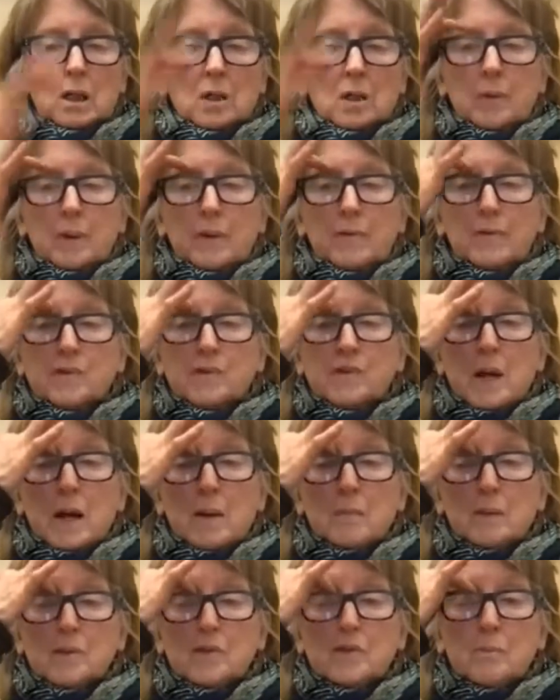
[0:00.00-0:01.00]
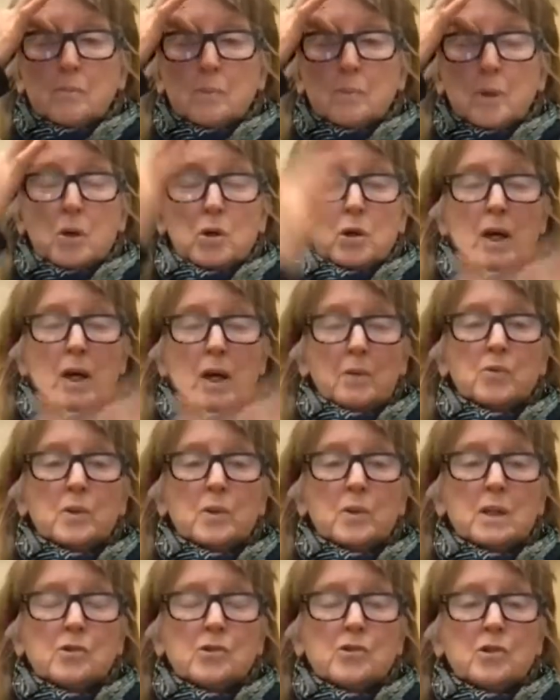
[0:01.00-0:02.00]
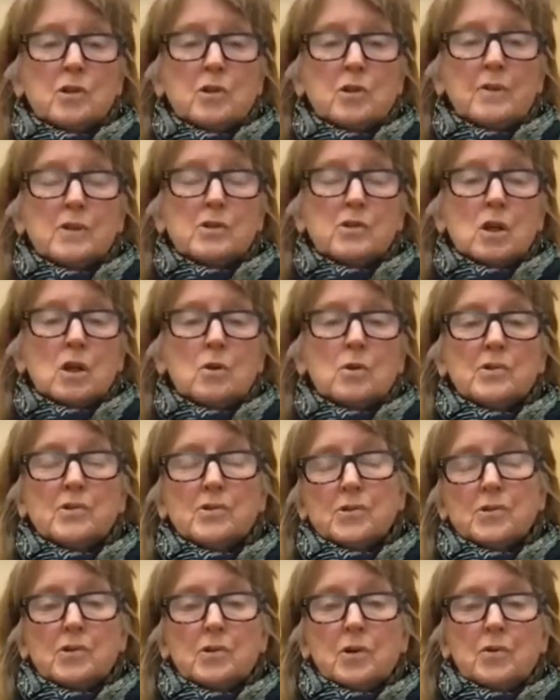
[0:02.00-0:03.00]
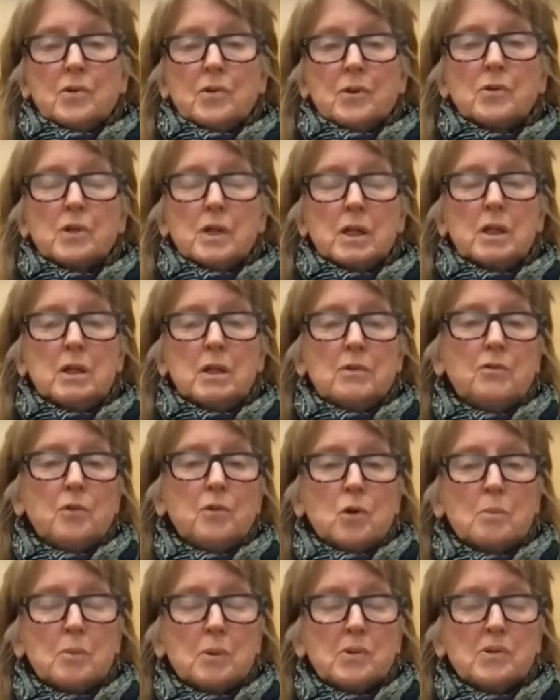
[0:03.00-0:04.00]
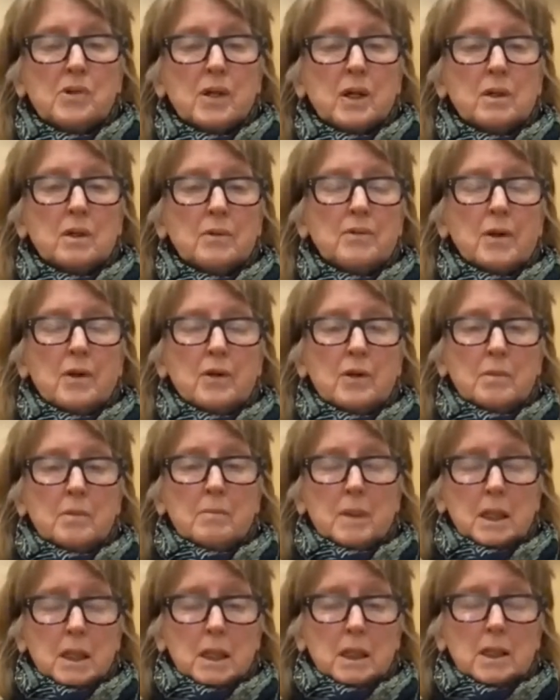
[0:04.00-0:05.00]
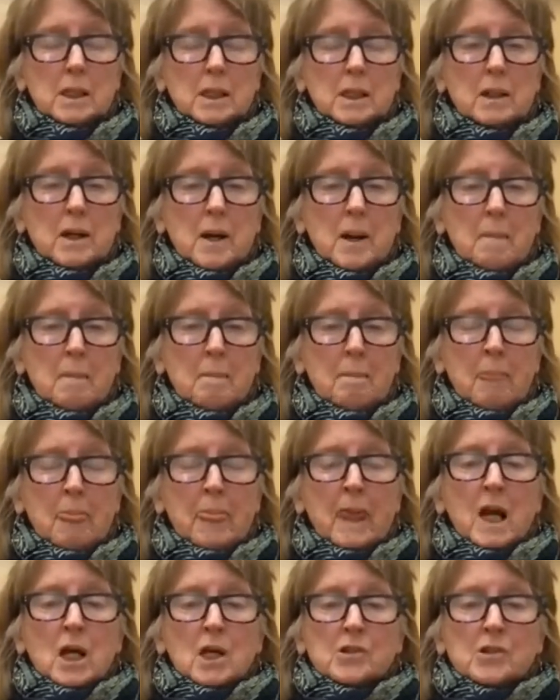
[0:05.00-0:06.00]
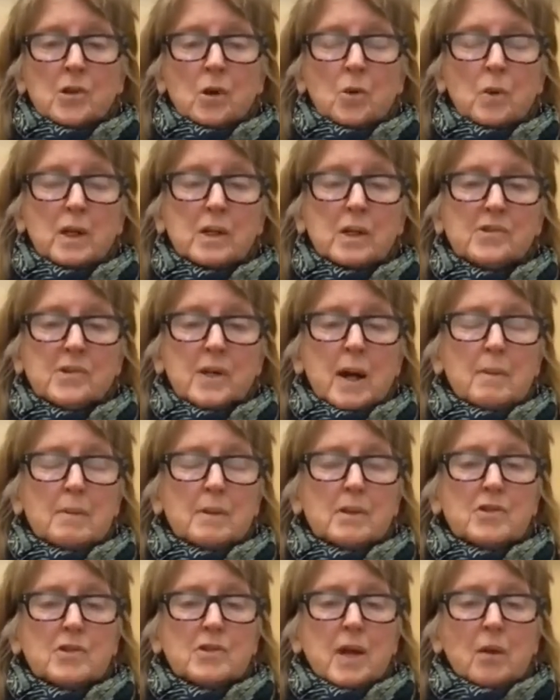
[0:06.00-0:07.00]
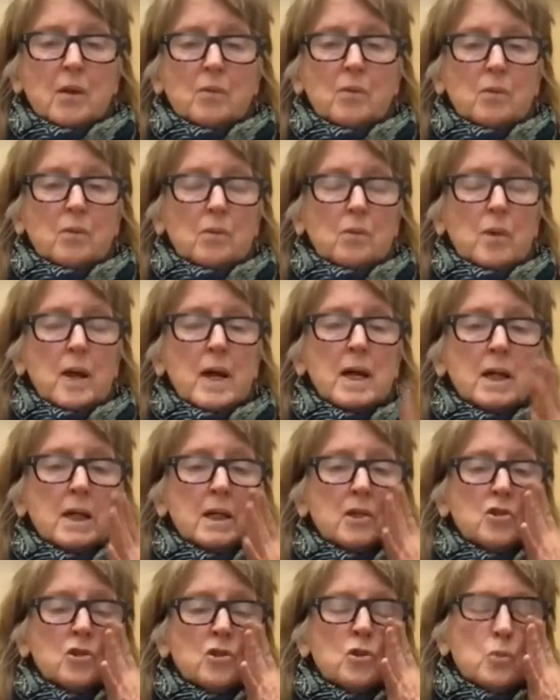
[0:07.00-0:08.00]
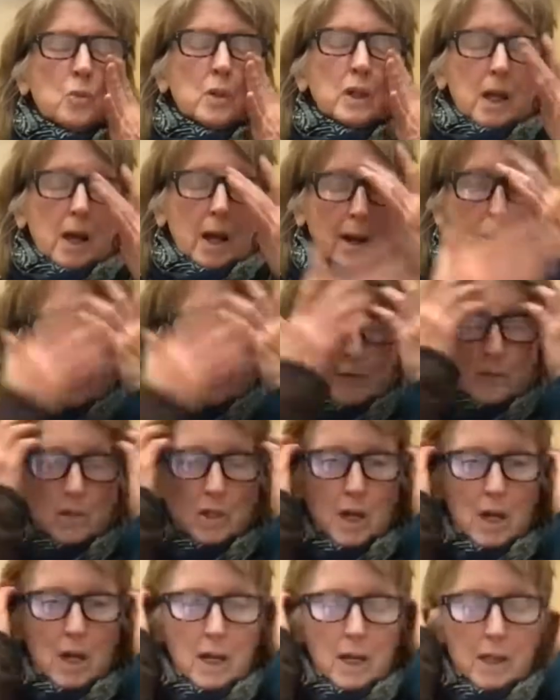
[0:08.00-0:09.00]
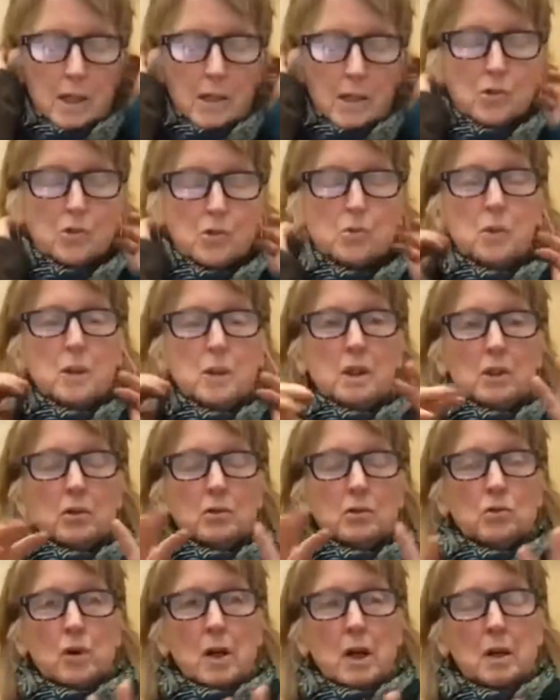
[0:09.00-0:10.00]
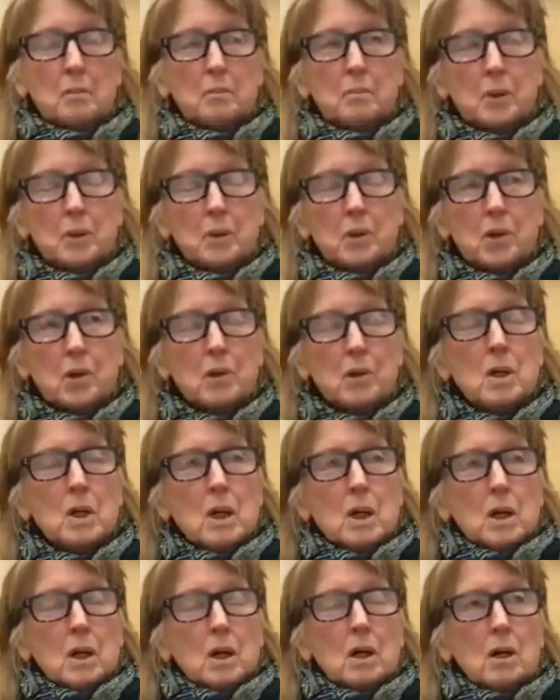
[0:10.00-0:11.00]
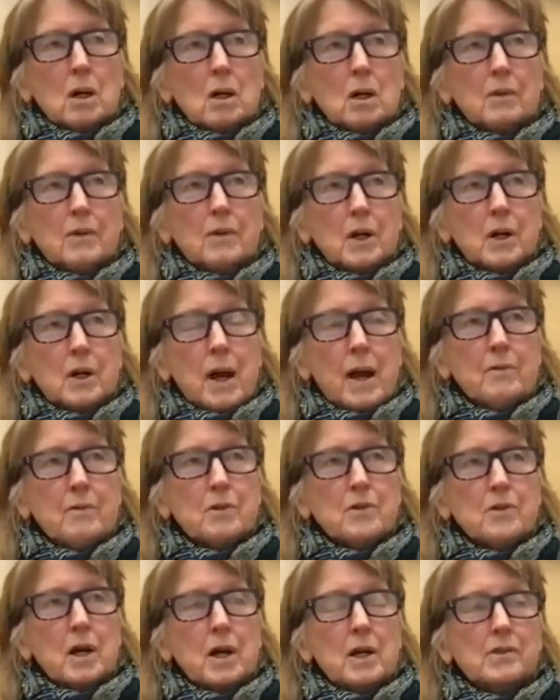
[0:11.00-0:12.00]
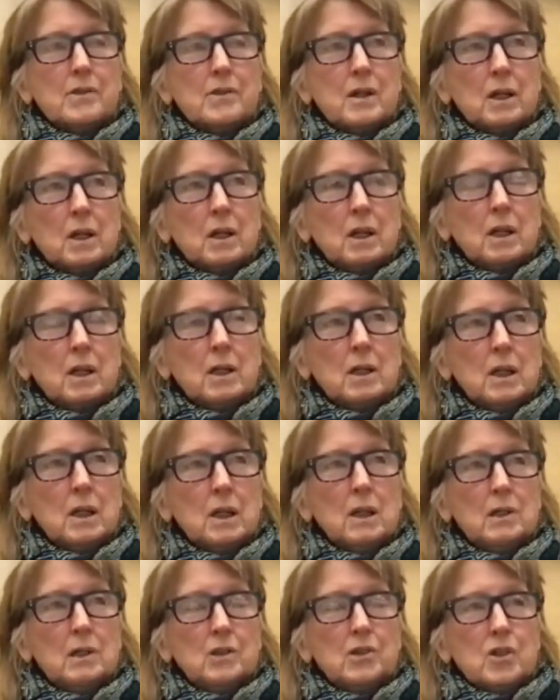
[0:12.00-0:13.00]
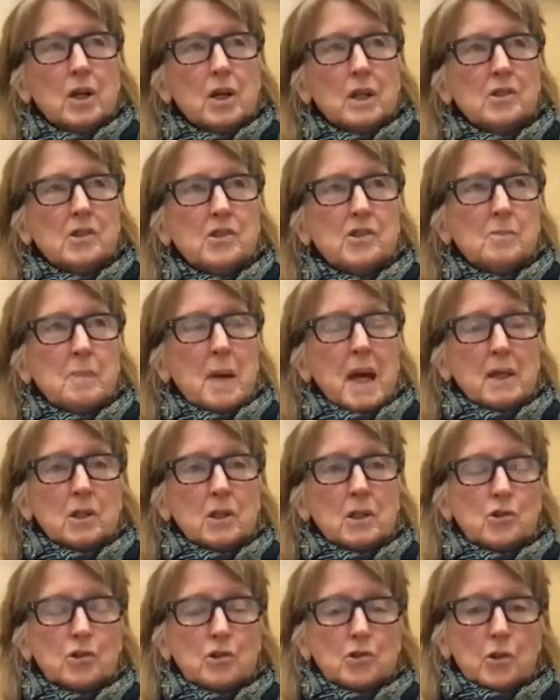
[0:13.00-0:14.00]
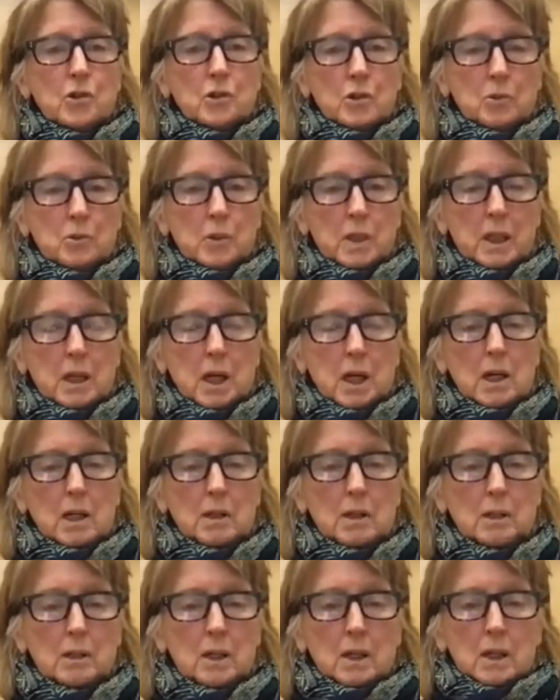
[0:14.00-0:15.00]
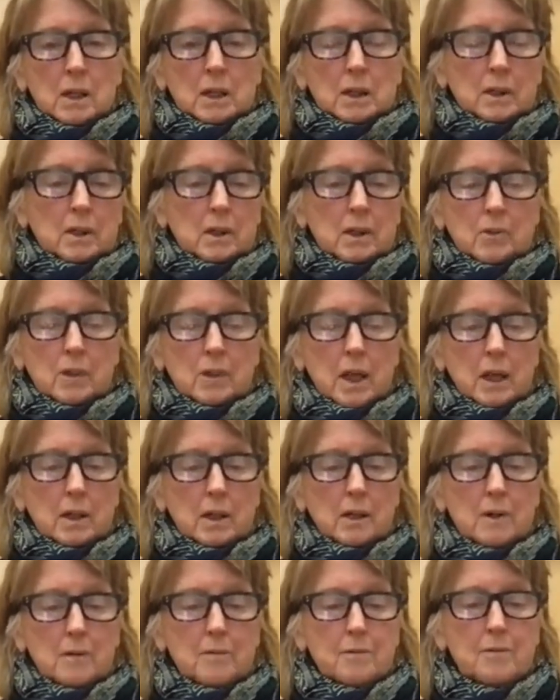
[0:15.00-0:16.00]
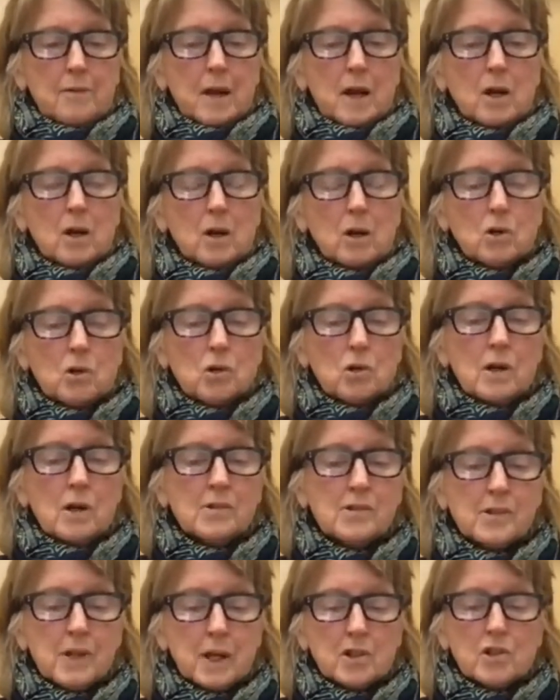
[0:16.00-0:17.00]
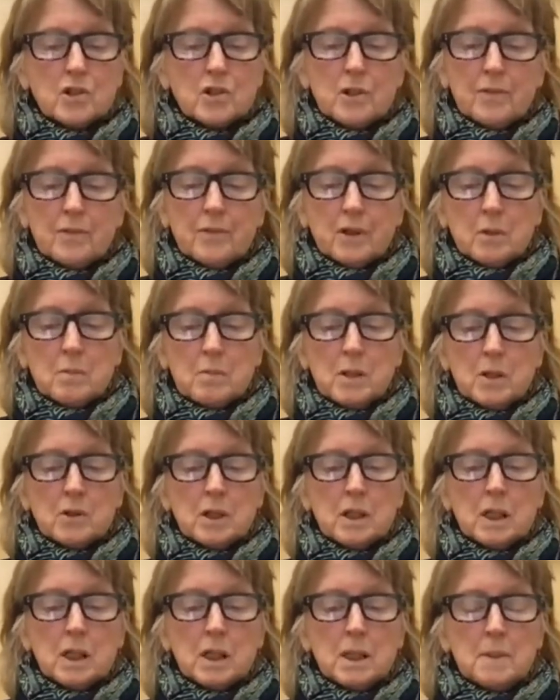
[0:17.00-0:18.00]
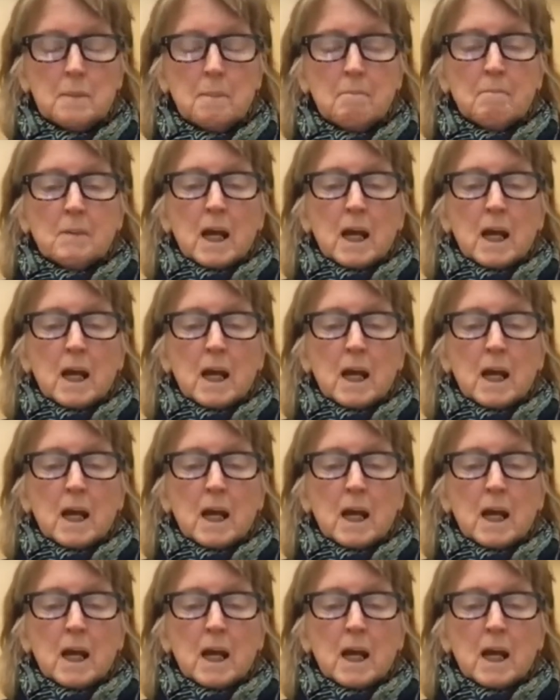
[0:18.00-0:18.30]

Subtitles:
we've established some programs, we can serve as low as 34% of area median income. So we establish that range, we advertise, we try and put all of our advertising in English and in Spanish so that we can, you know, get a fair cross section of the community.